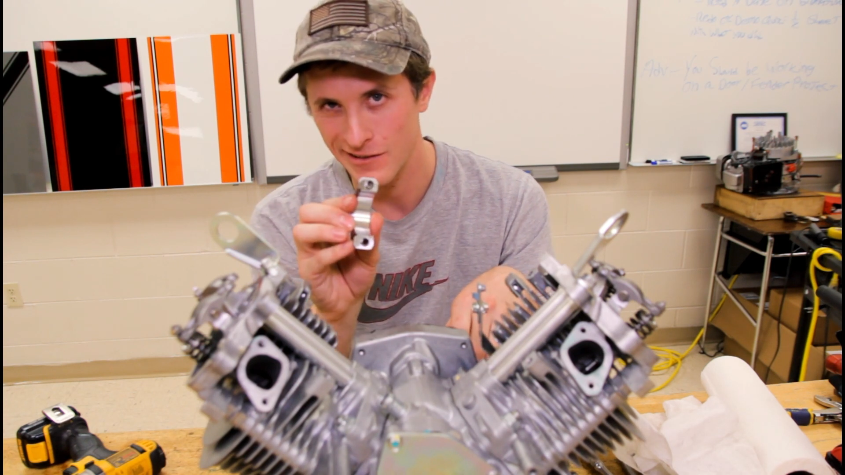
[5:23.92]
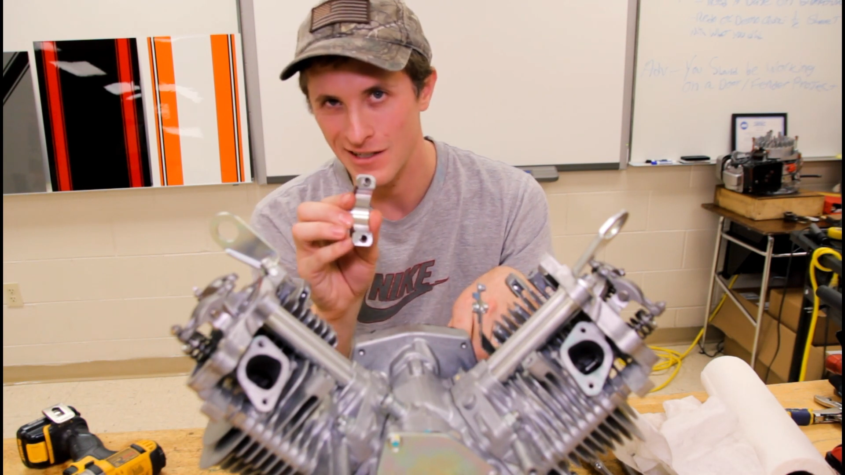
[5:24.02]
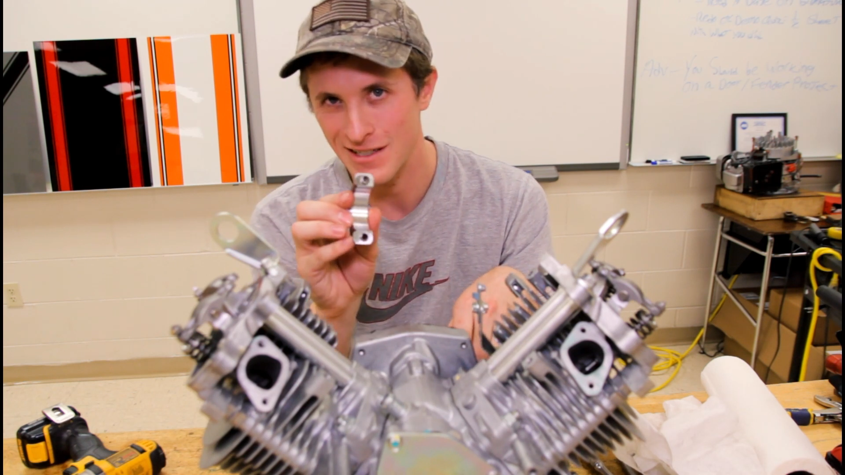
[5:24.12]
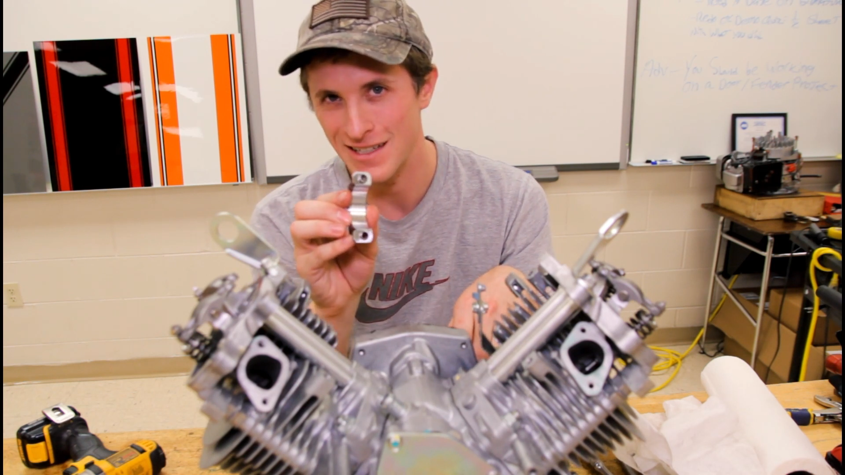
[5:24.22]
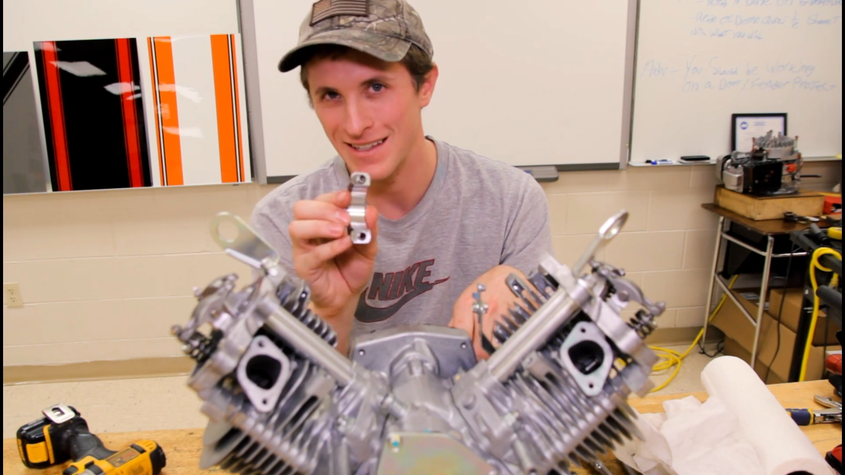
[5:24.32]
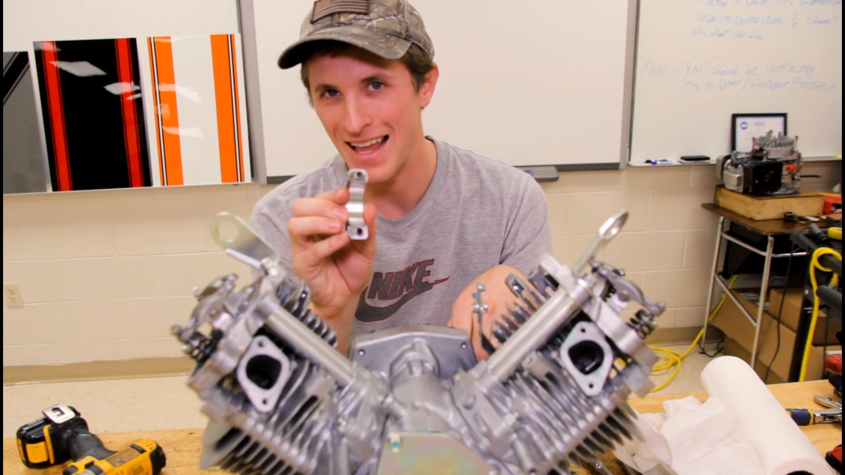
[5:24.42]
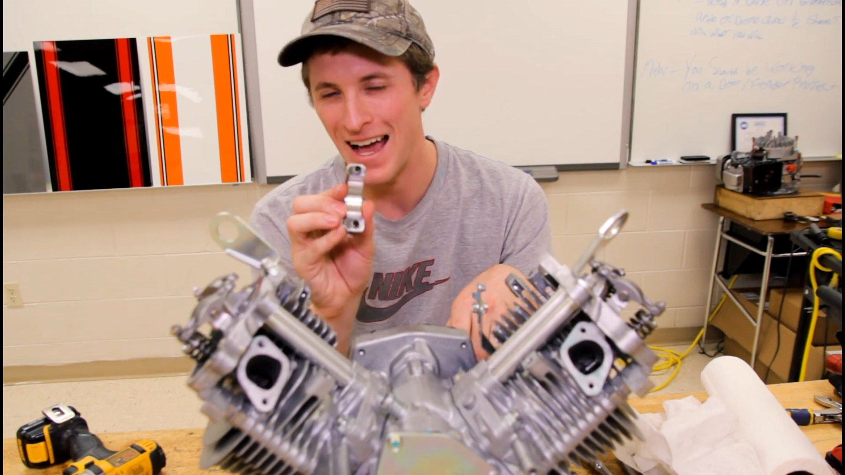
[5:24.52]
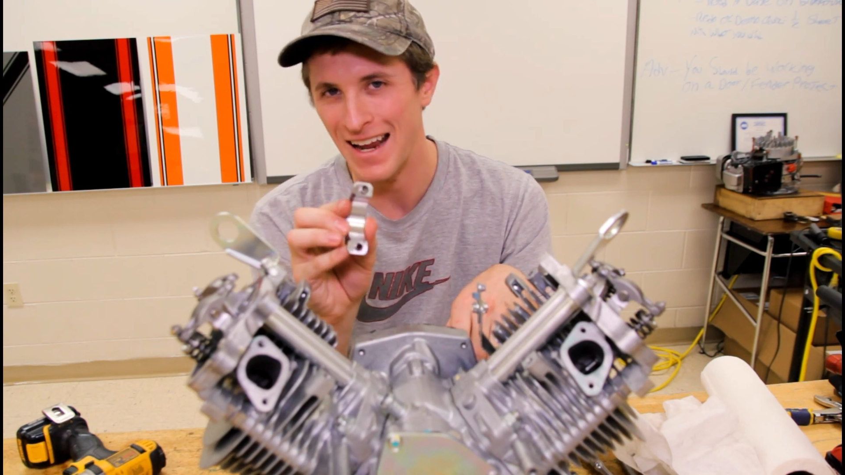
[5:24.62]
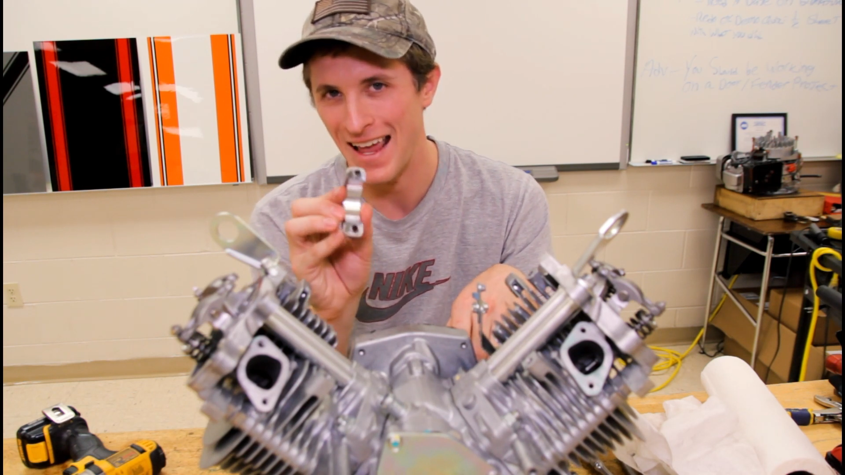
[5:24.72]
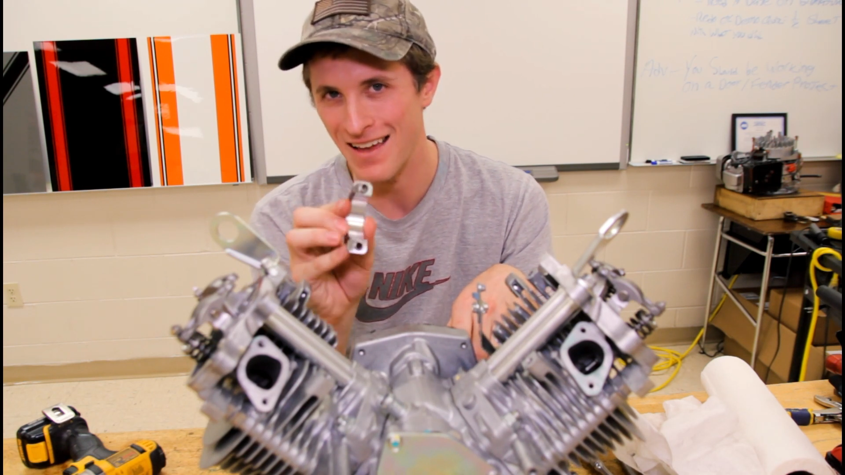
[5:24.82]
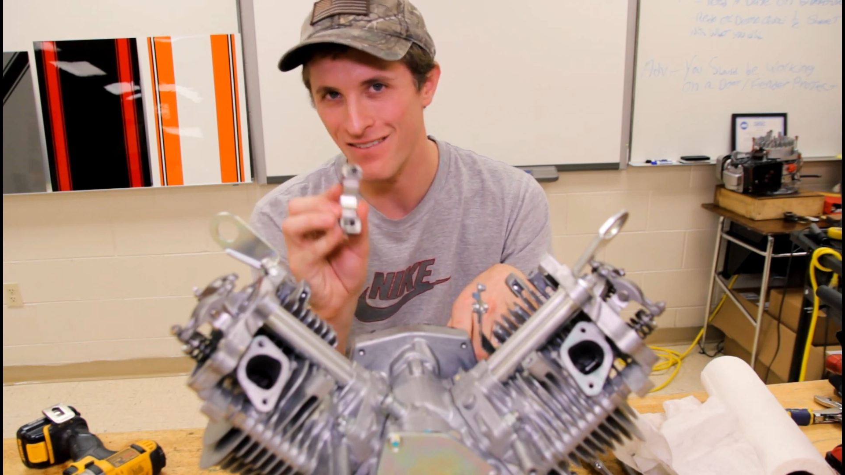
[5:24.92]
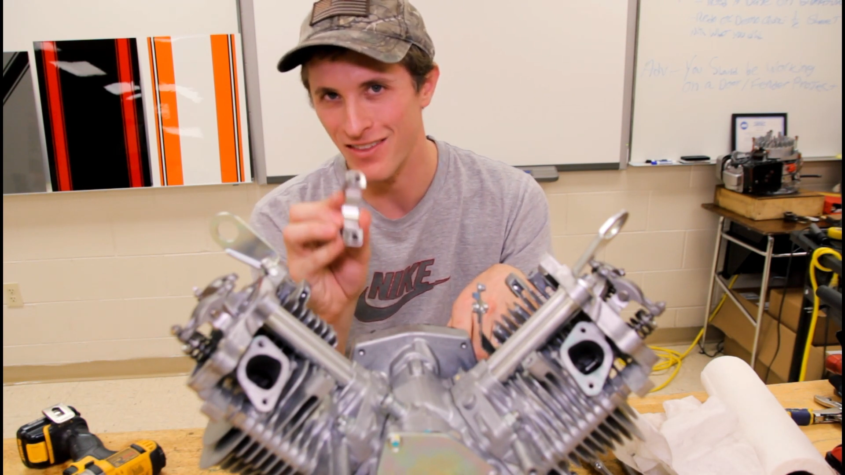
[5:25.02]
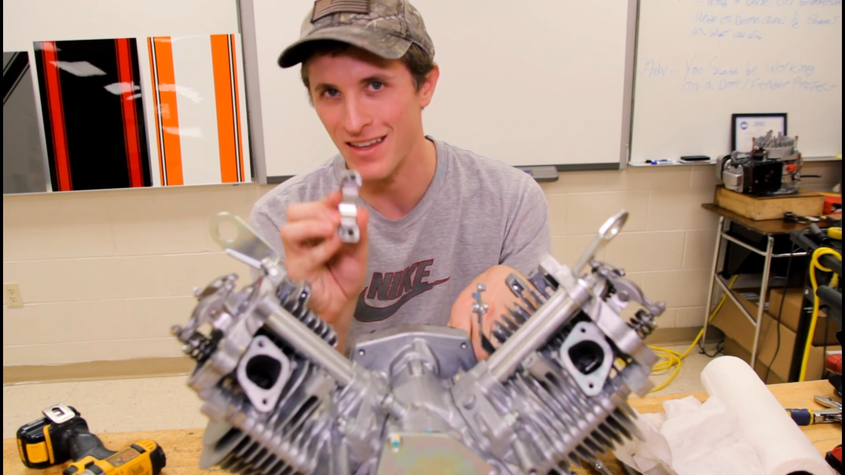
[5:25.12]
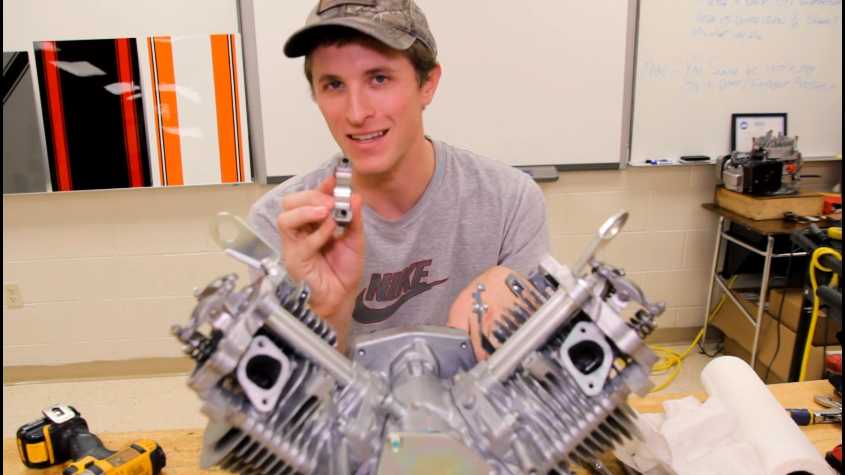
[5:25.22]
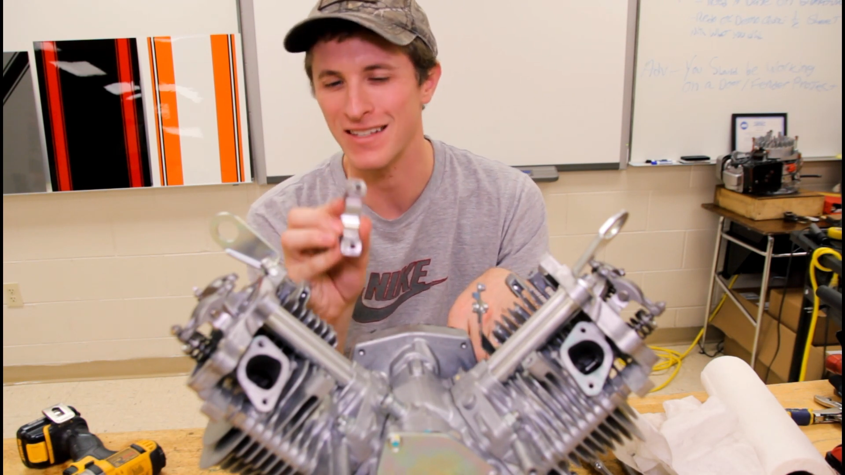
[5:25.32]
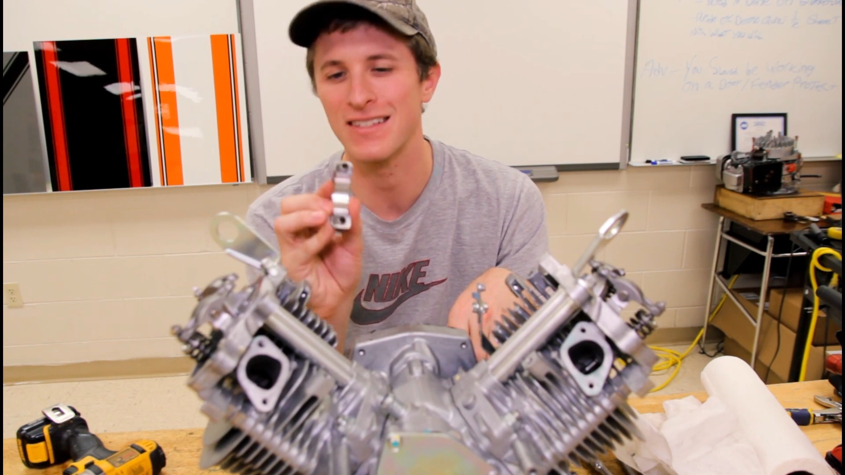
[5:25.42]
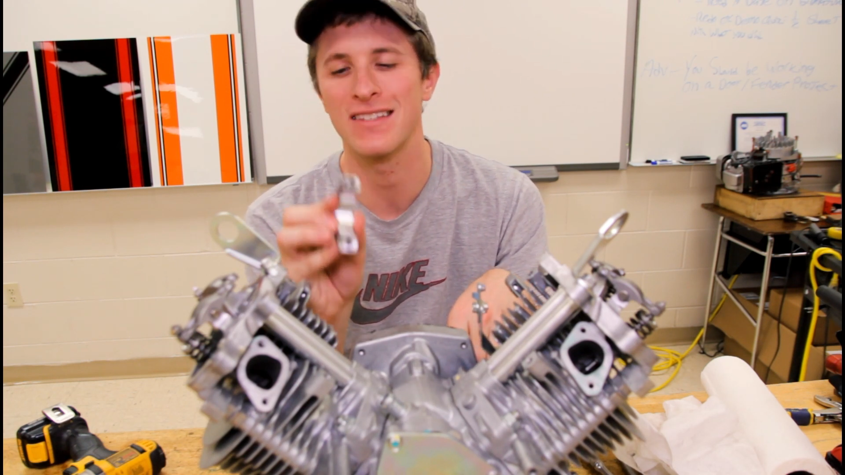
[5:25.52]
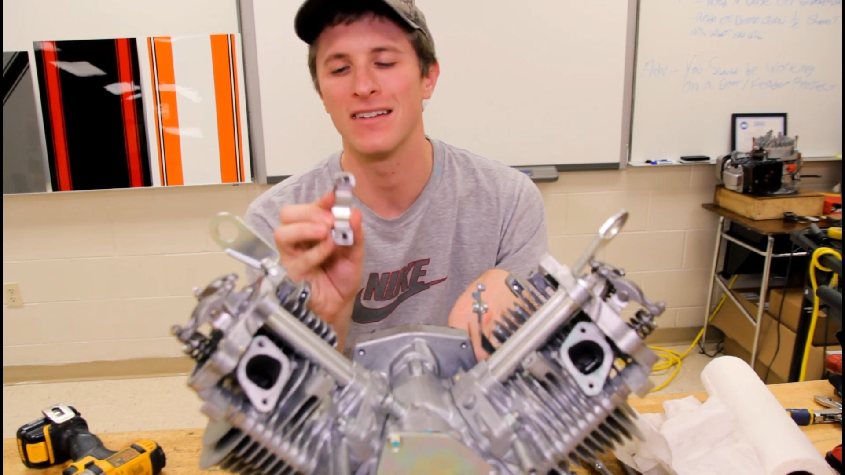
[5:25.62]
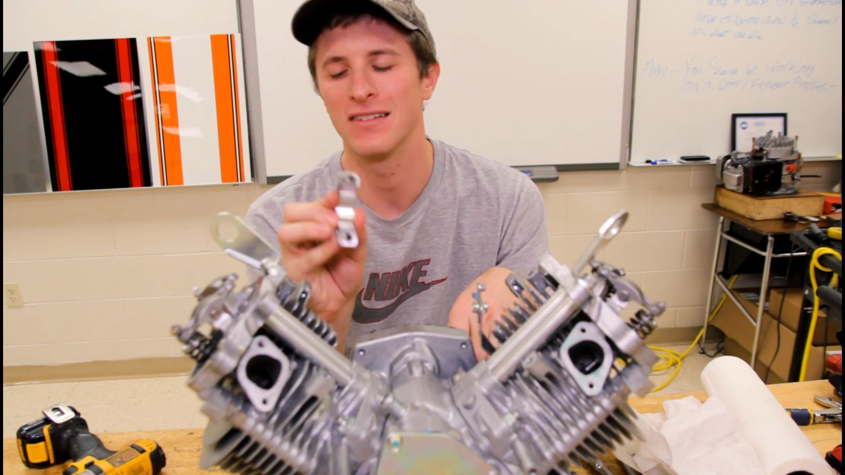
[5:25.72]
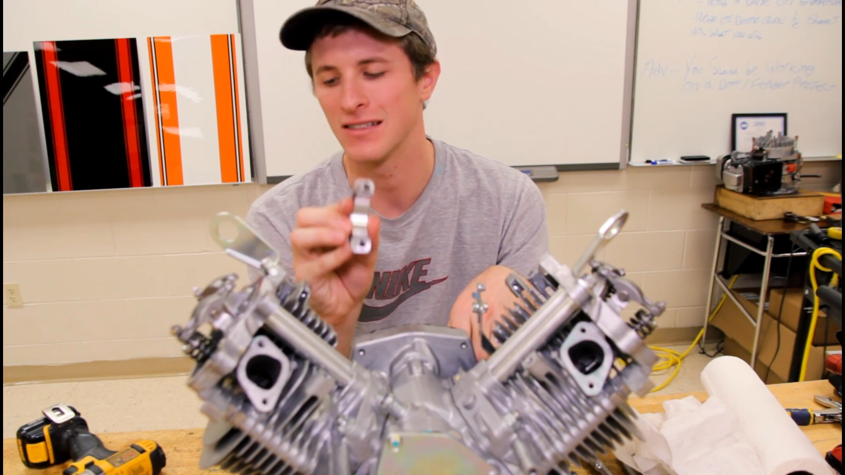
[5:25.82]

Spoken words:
did not have these,